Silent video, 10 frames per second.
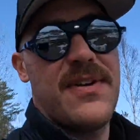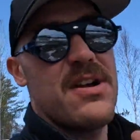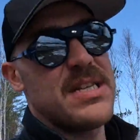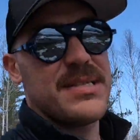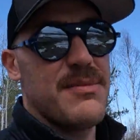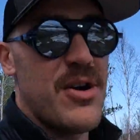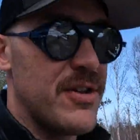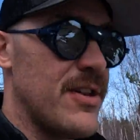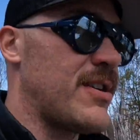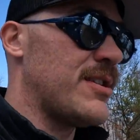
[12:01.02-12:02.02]
very small.
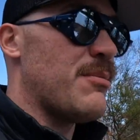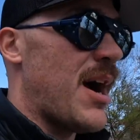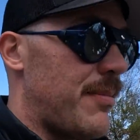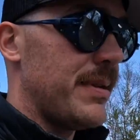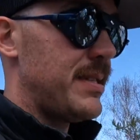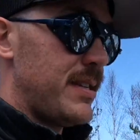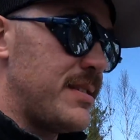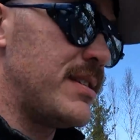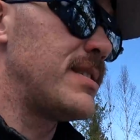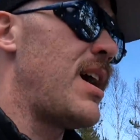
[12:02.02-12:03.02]
You look on the map,
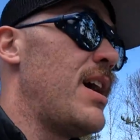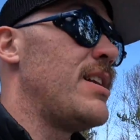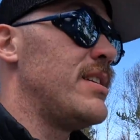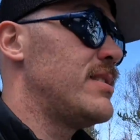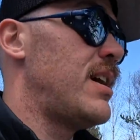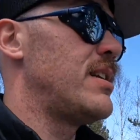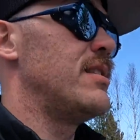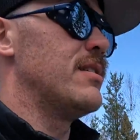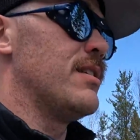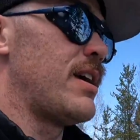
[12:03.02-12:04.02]
it's a tiny
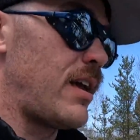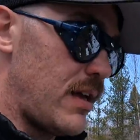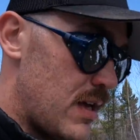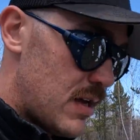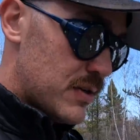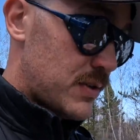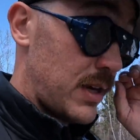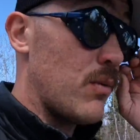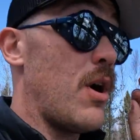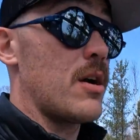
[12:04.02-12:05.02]
little lake. So I
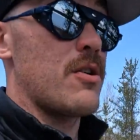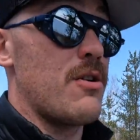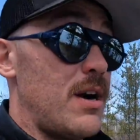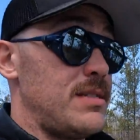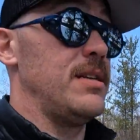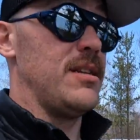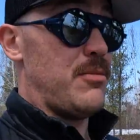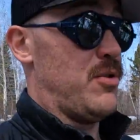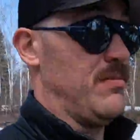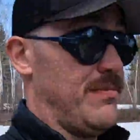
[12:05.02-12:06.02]
can walk across it in
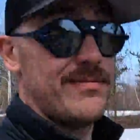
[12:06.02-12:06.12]
about